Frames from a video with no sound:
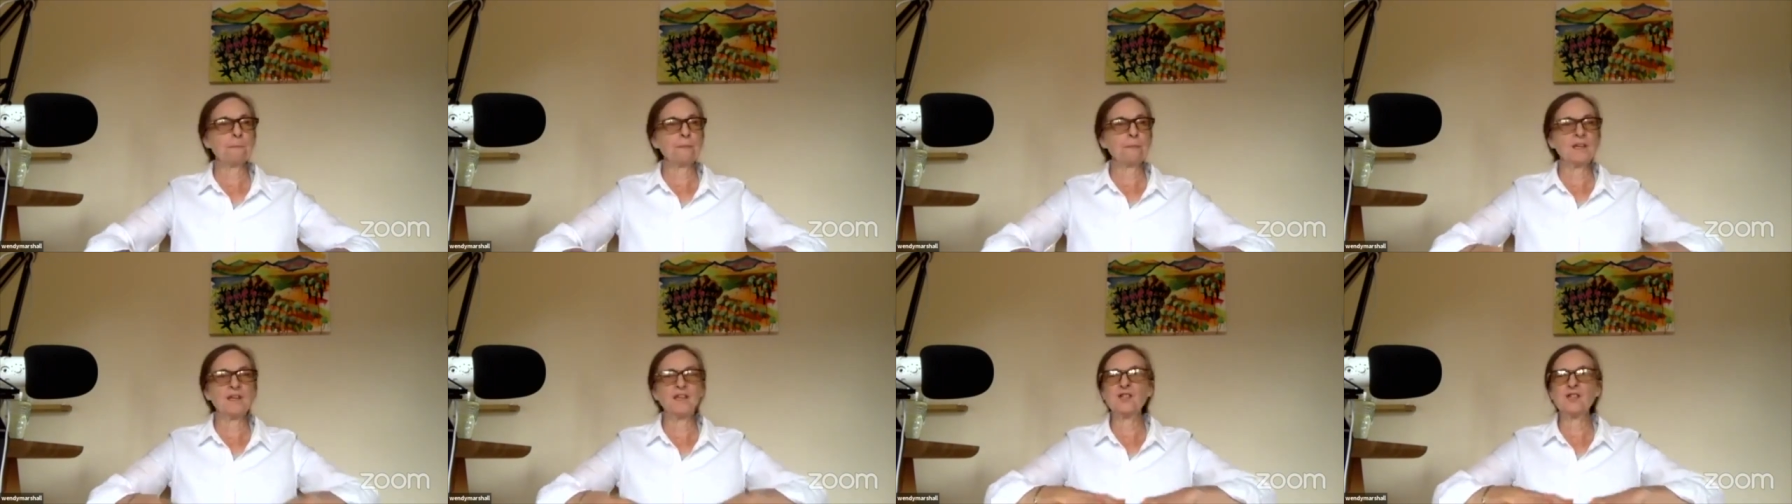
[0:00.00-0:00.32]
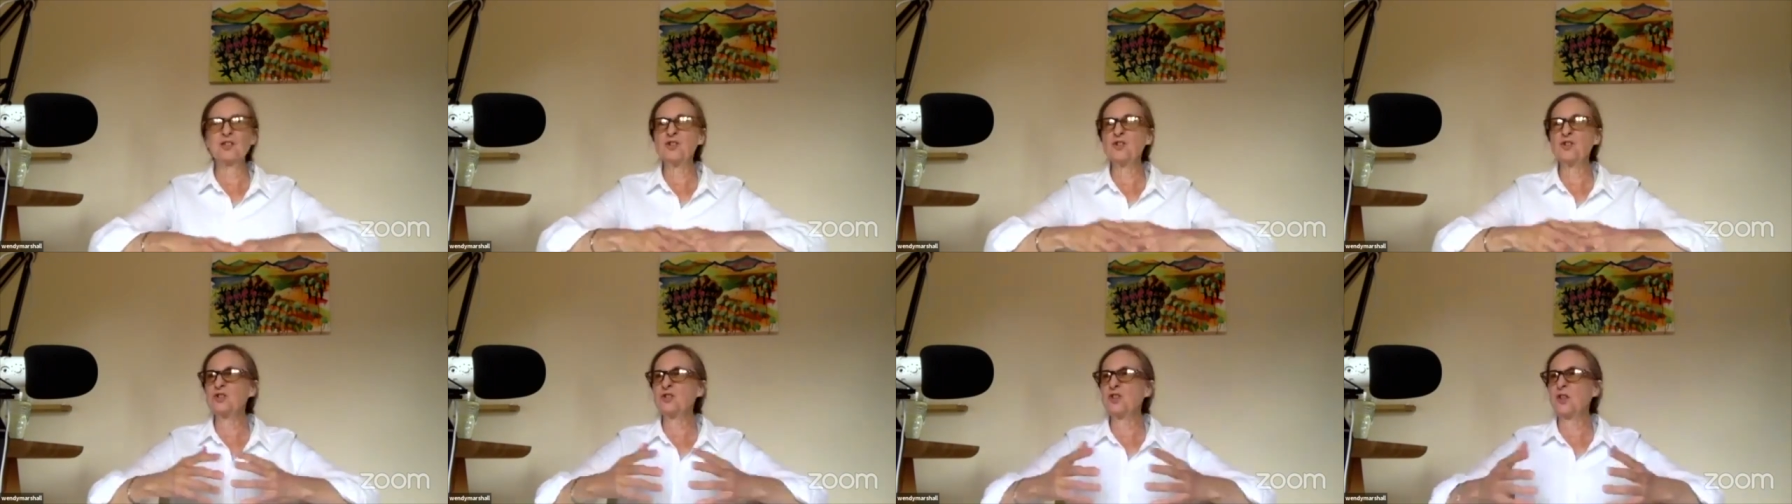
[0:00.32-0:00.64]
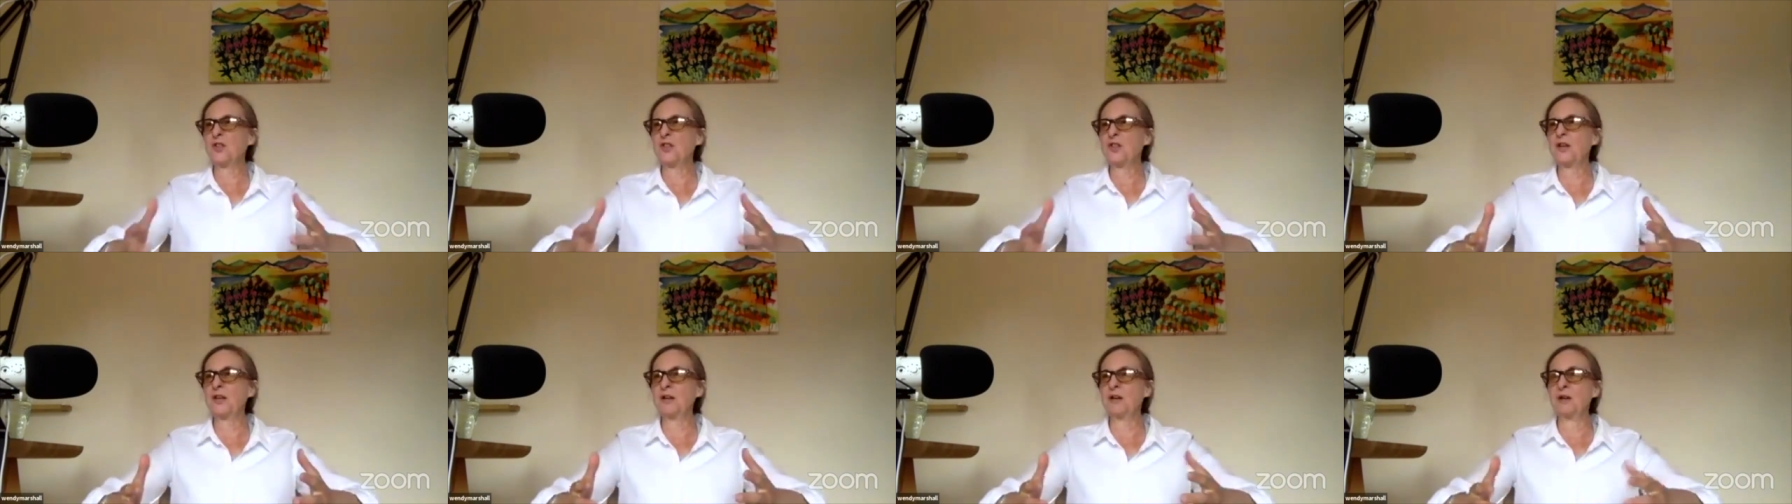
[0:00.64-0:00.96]
is not to
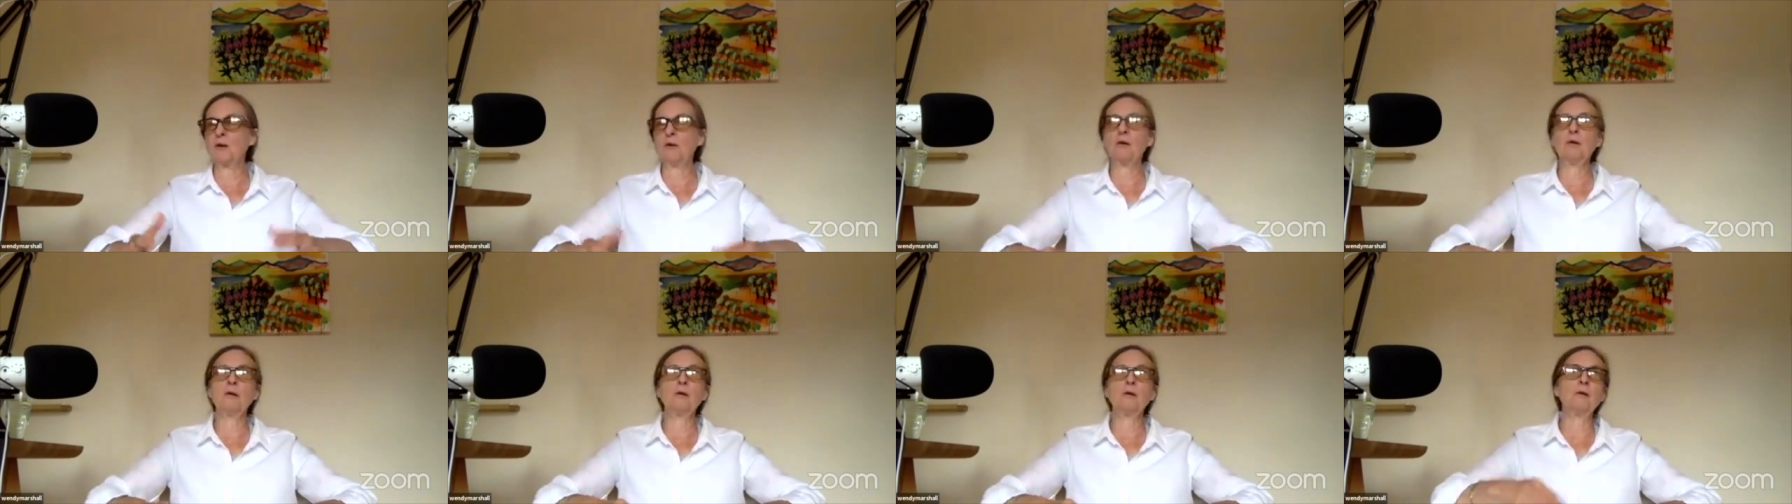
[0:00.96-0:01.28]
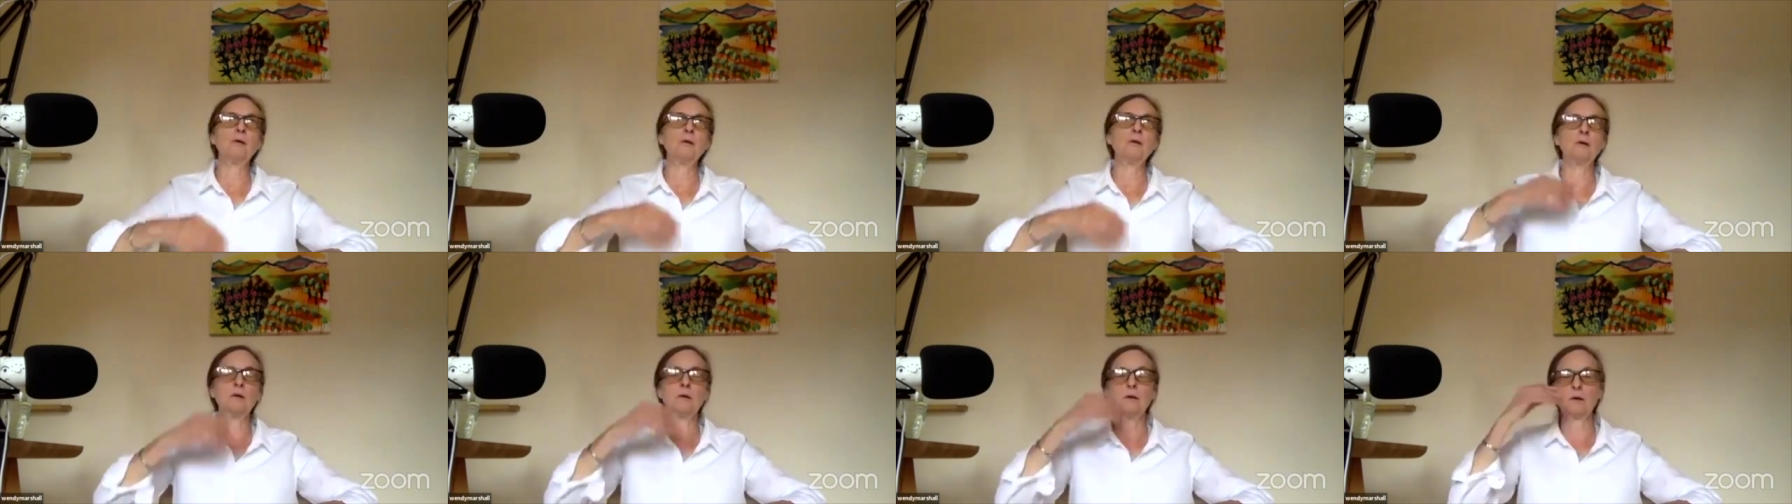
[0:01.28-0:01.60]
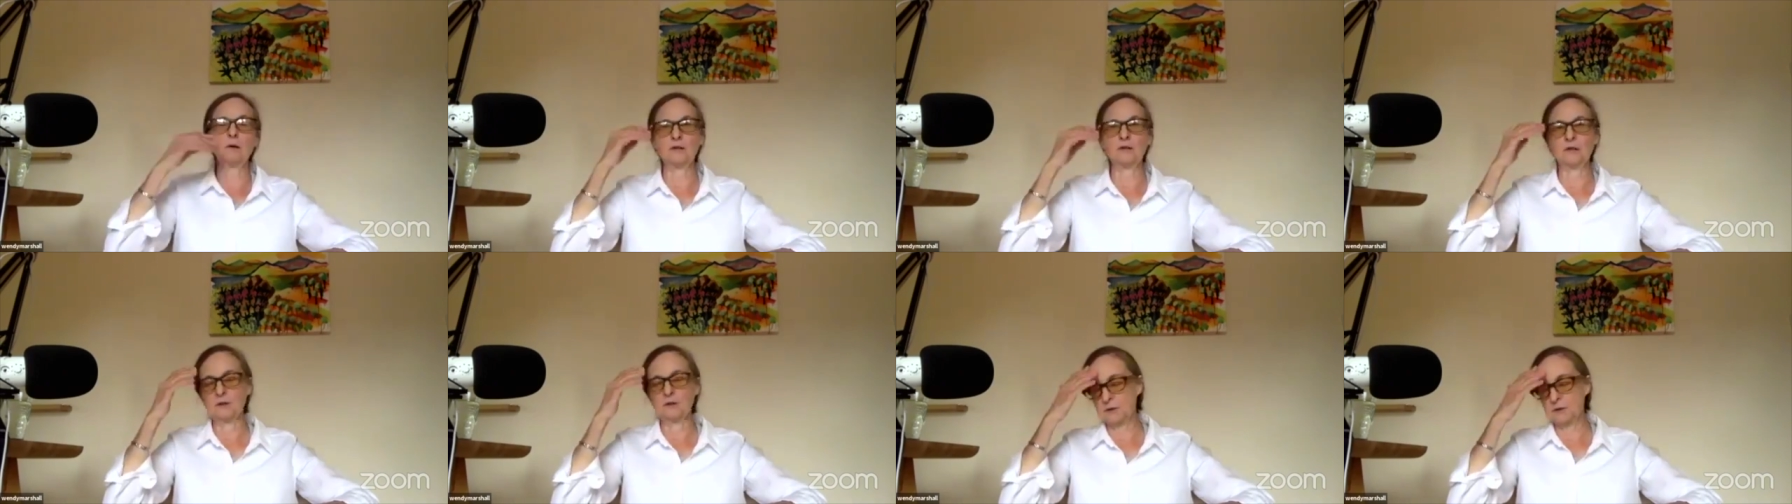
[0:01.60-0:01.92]
think, oh,
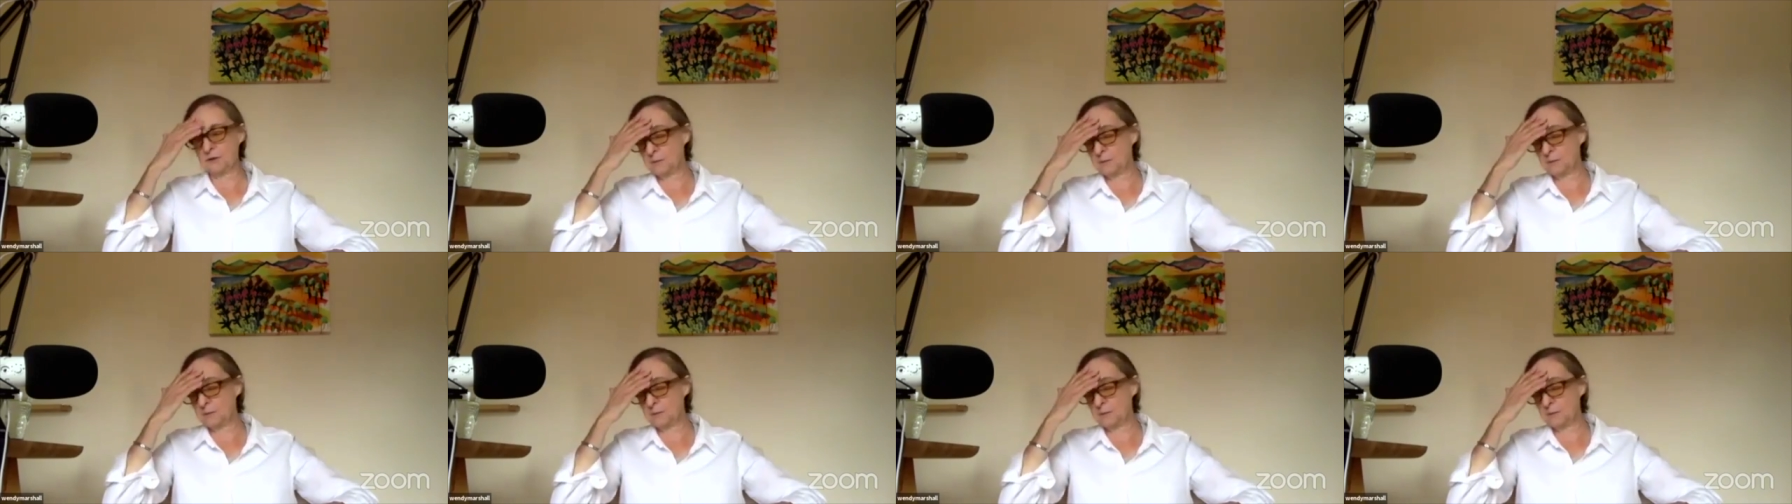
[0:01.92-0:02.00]
God,